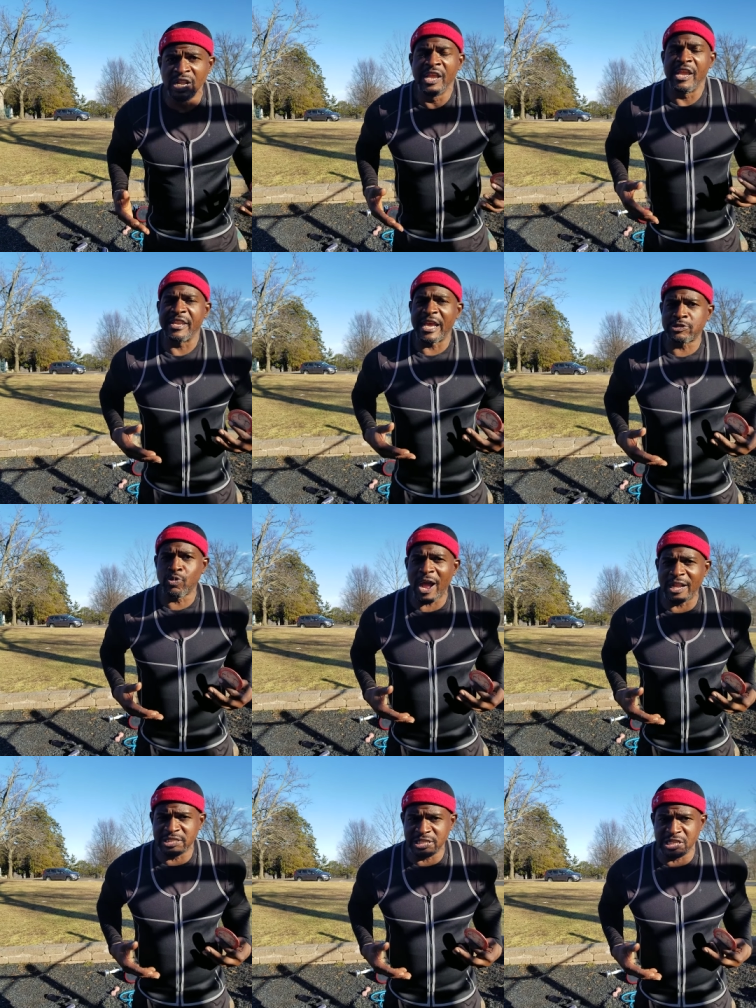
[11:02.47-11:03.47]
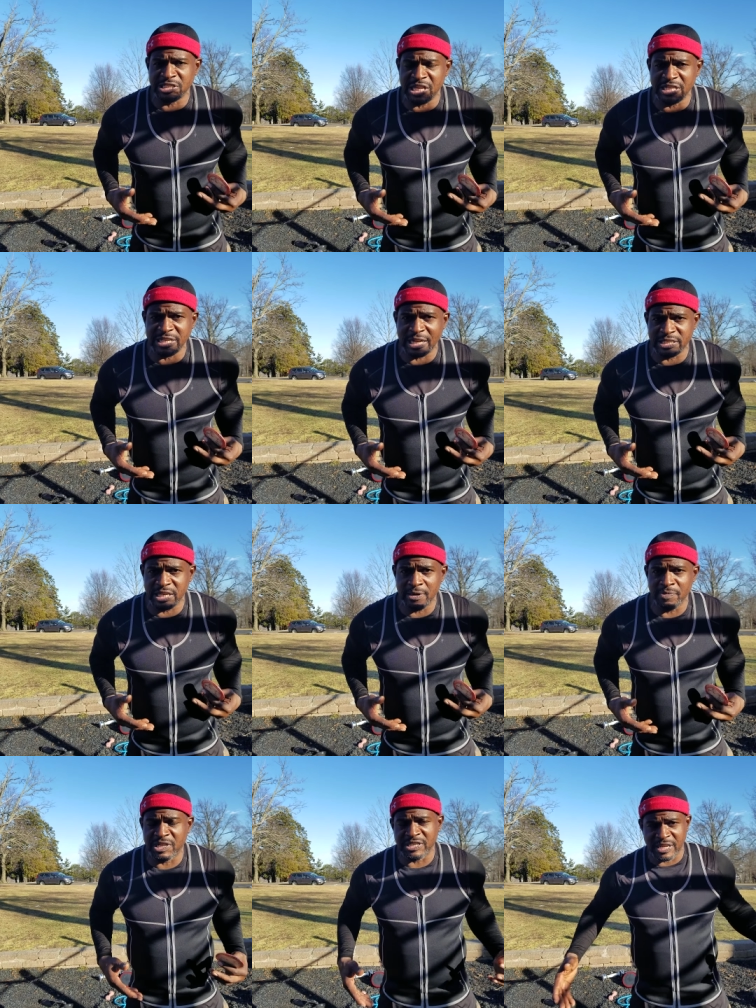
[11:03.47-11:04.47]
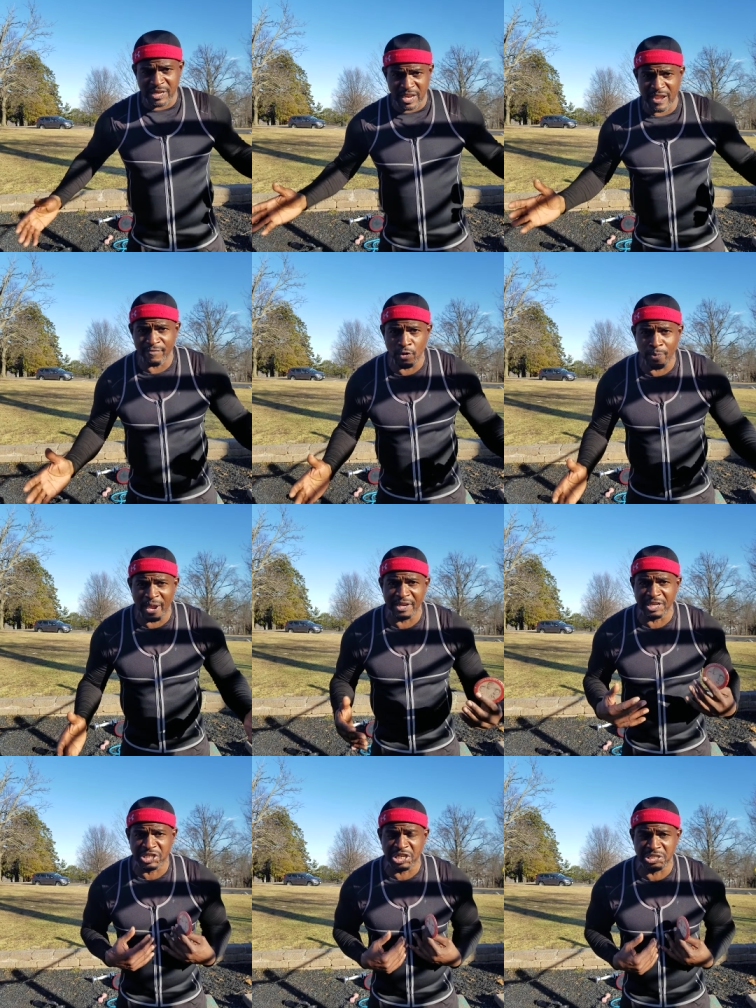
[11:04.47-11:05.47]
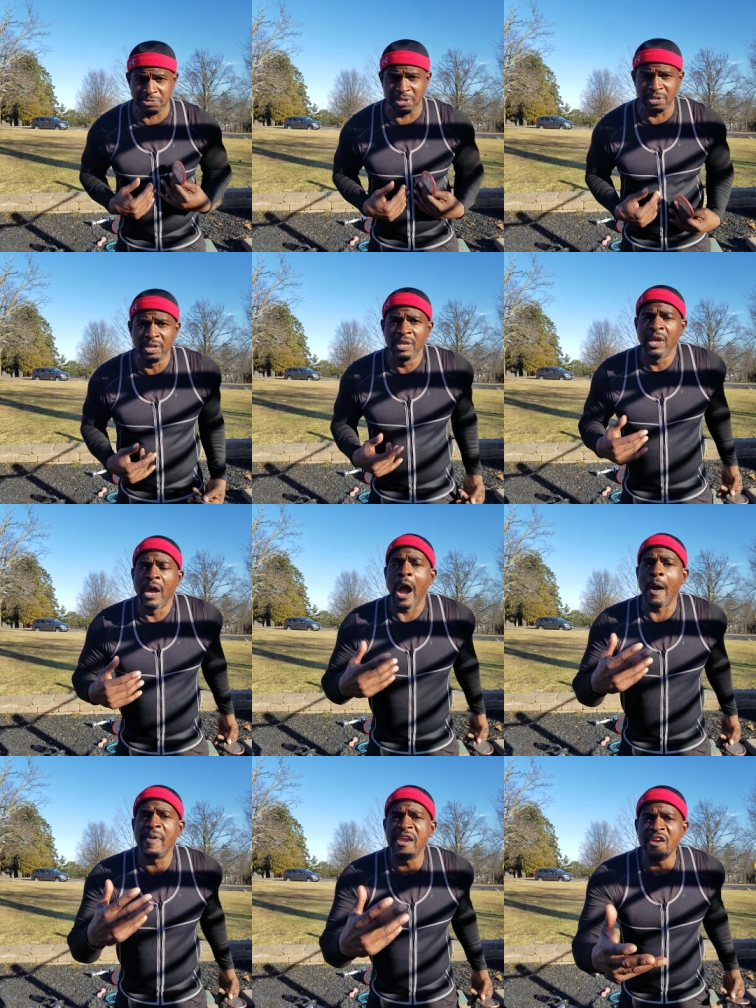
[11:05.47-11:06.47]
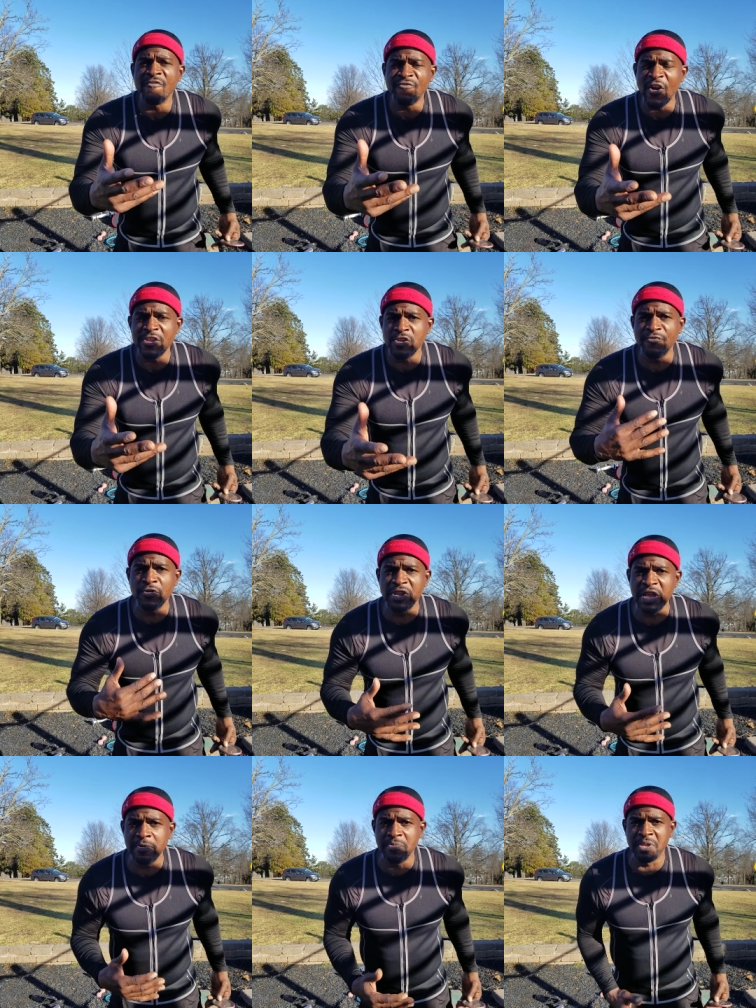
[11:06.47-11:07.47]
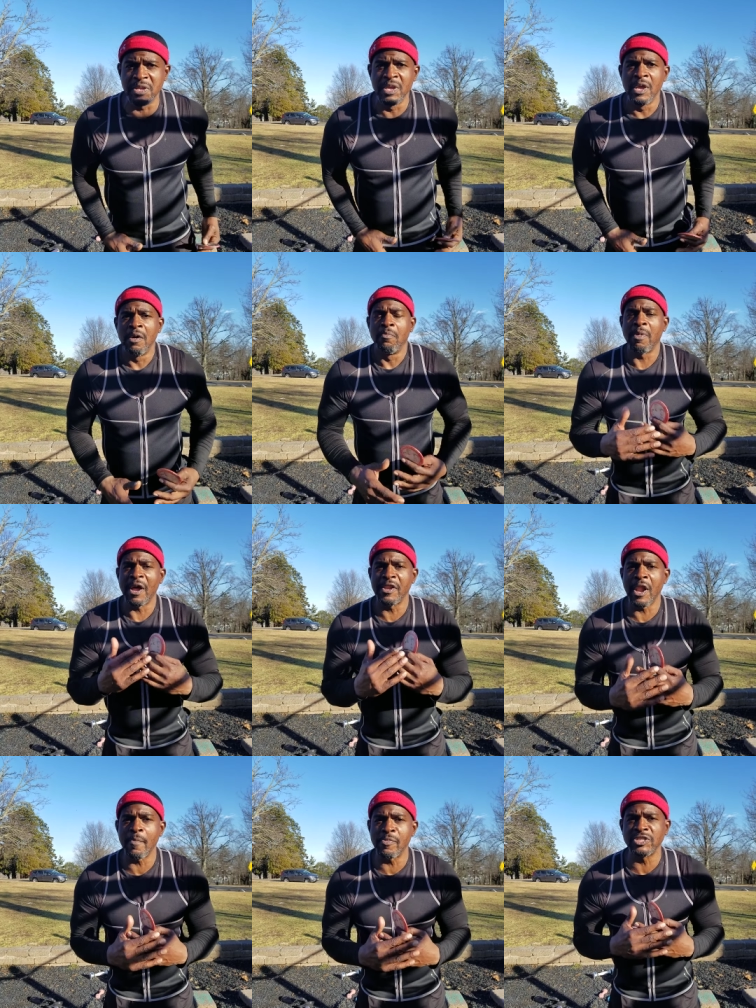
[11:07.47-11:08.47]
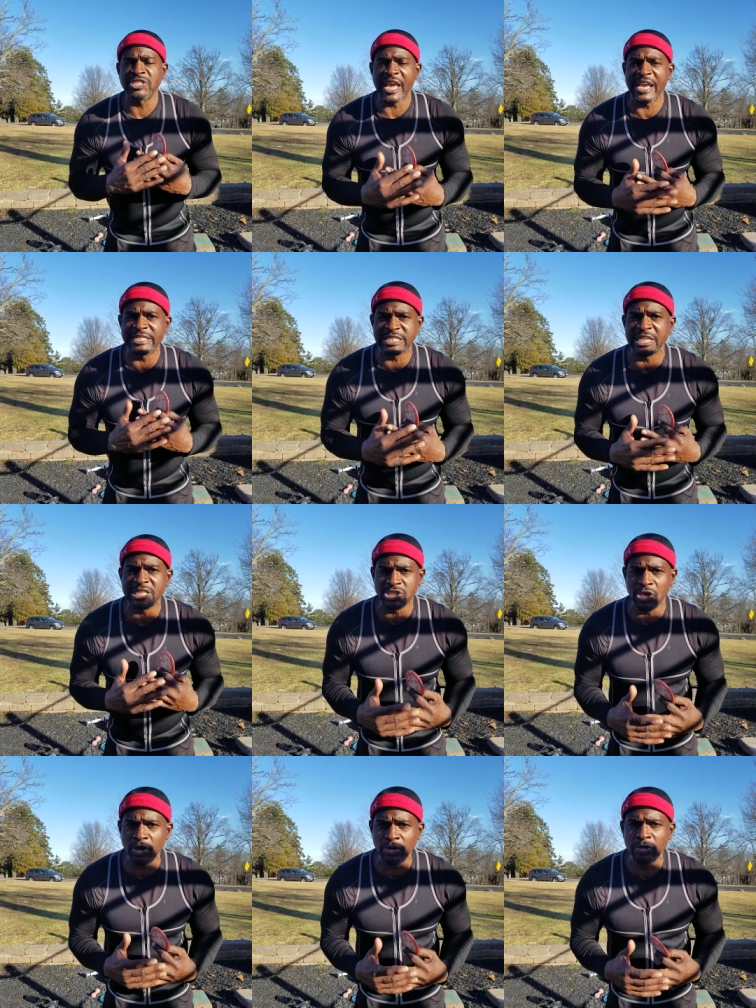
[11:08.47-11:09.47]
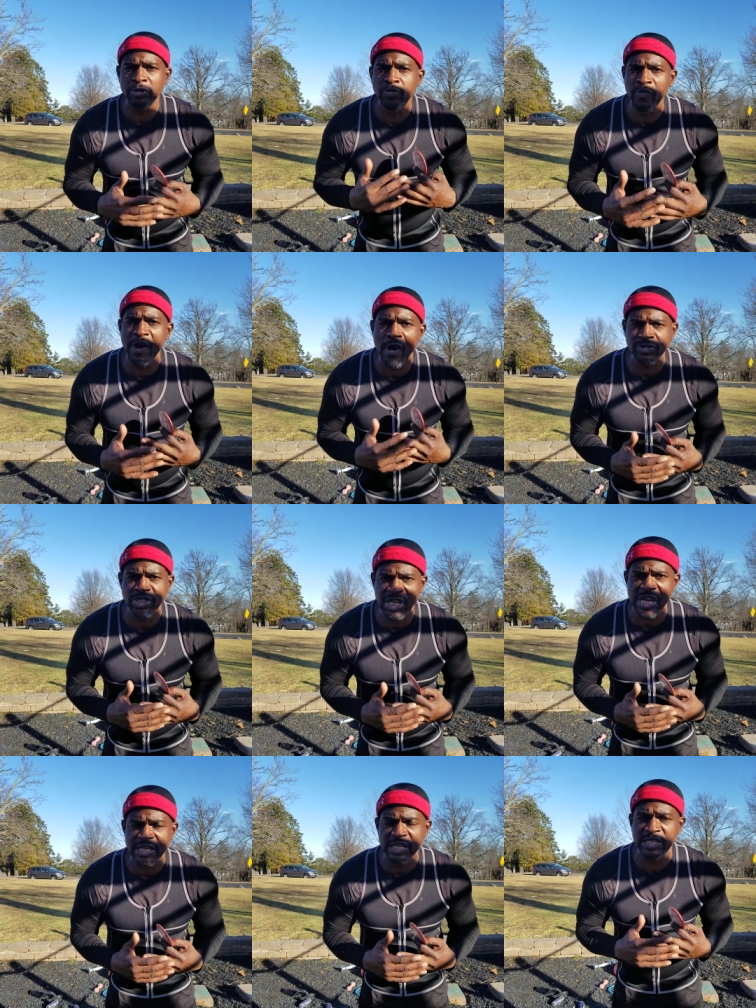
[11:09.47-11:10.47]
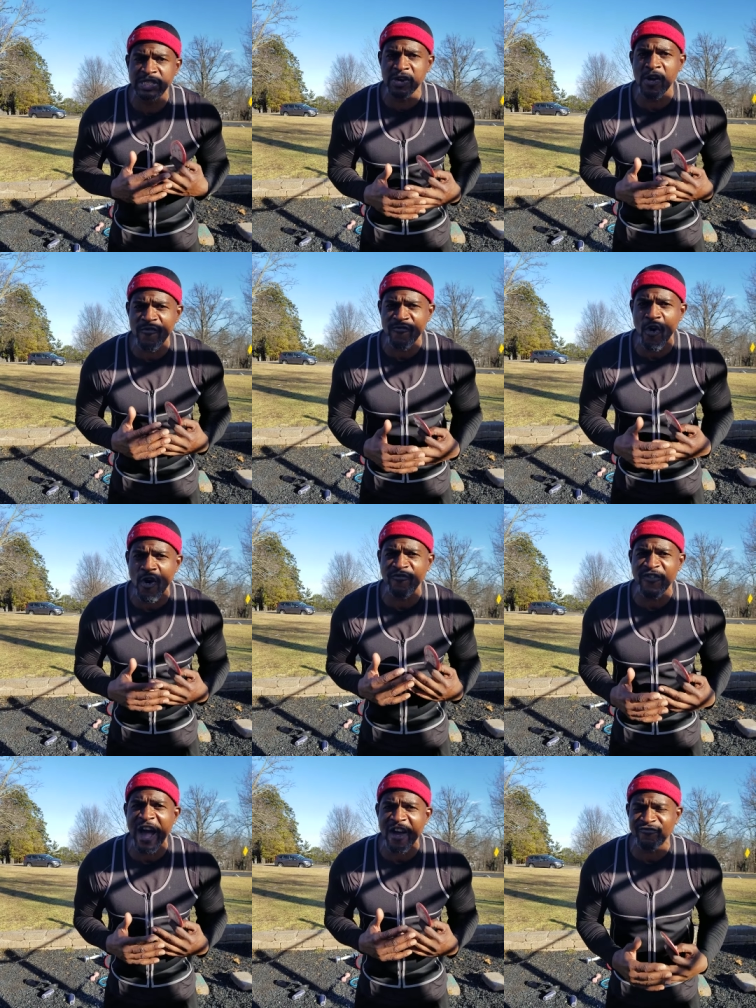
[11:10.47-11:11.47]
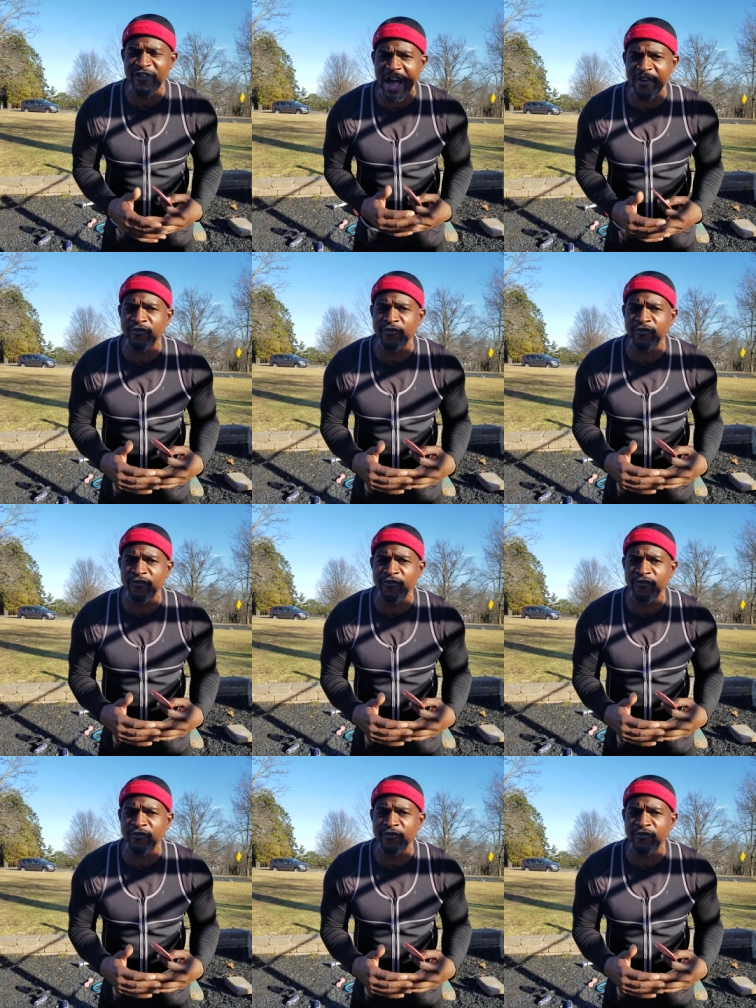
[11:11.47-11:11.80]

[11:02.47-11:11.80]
And that's why I did the things I did because I didn't have nobody to teach me. I'm here for you if you need me. My number is 862-306-0455.